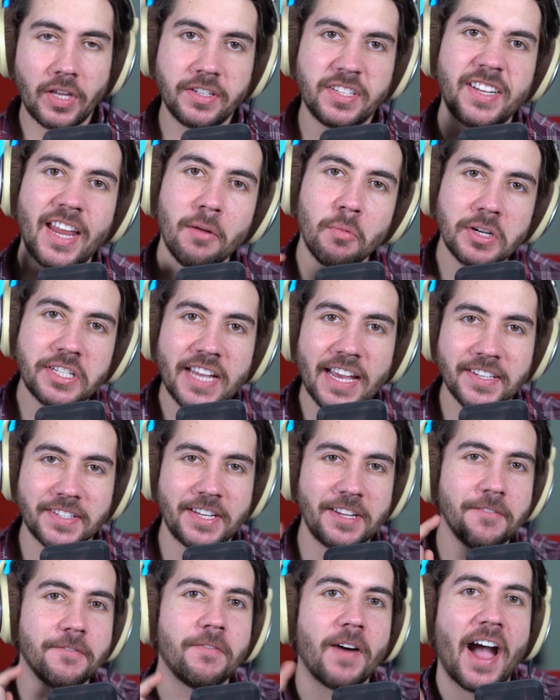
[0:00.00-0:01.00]
Today we're
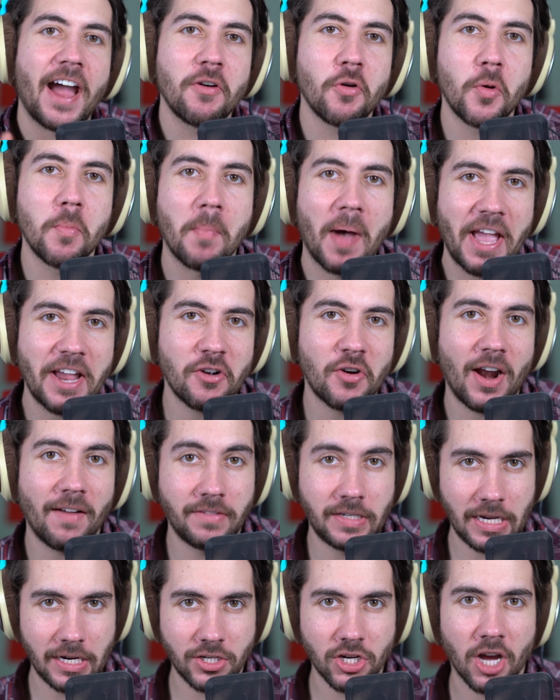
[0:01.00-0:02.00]
testing viral Minecraft
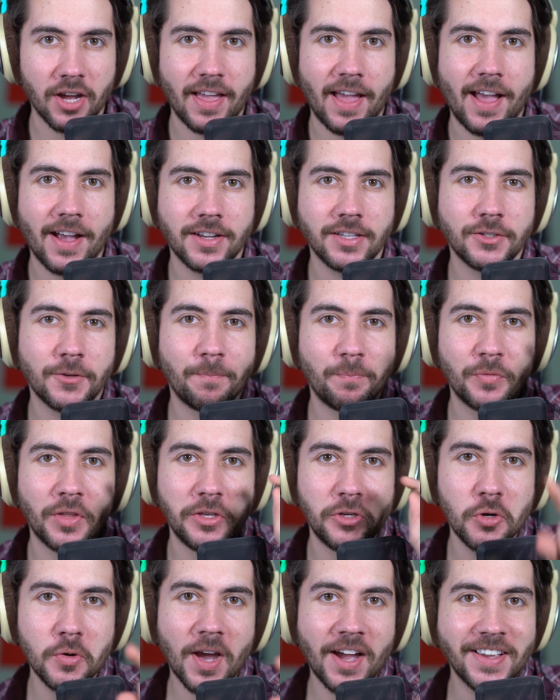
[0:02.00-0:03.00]
TikTok hacks that
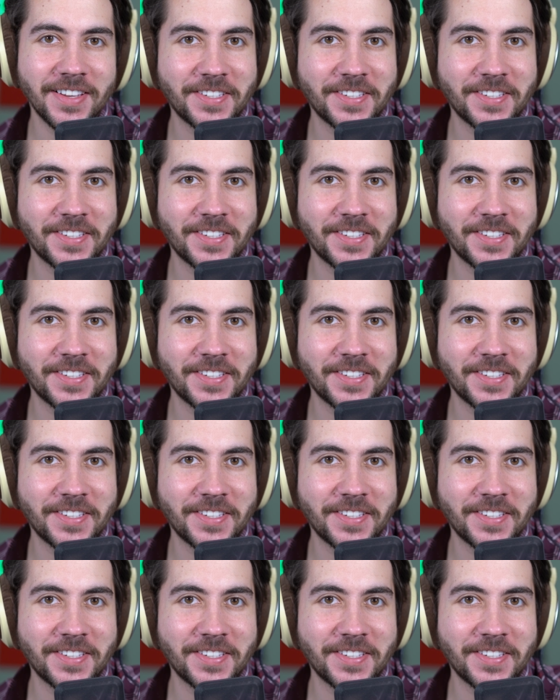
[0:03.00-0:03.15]
you guys